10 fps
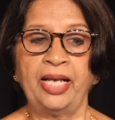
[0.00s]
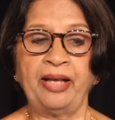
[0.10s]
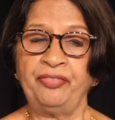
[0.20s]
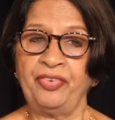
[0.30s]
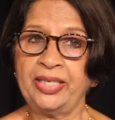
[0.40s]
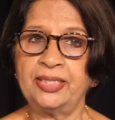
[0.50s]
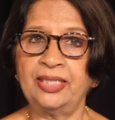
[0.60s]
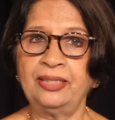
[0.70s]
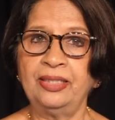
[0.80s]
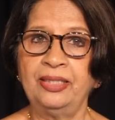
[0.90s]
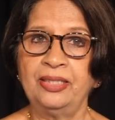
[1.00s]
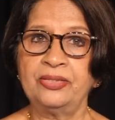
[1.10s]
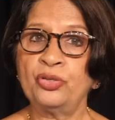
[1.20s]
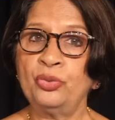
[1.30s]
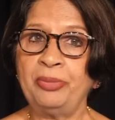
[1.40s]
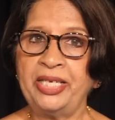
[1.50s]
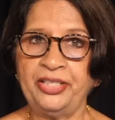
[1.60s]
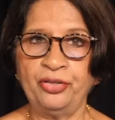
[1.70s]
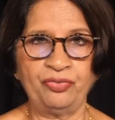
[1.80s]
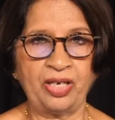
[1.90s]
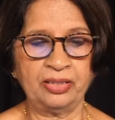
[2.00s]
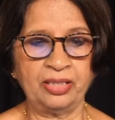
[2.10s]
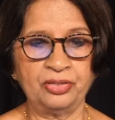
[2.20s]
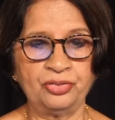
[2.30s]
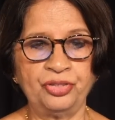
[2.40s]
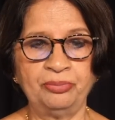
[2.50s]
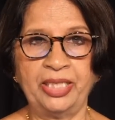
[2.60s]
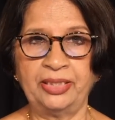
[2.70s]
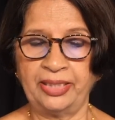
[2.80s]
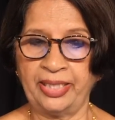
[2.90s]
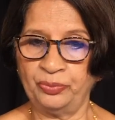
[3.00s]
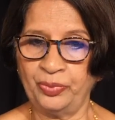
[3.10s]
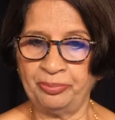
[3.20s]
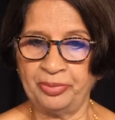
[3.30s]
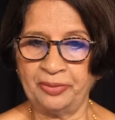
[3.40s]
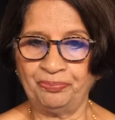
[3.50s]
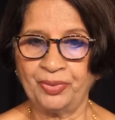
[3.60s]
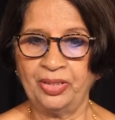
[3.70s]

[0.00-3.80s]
affecting so many of our countrymen and women.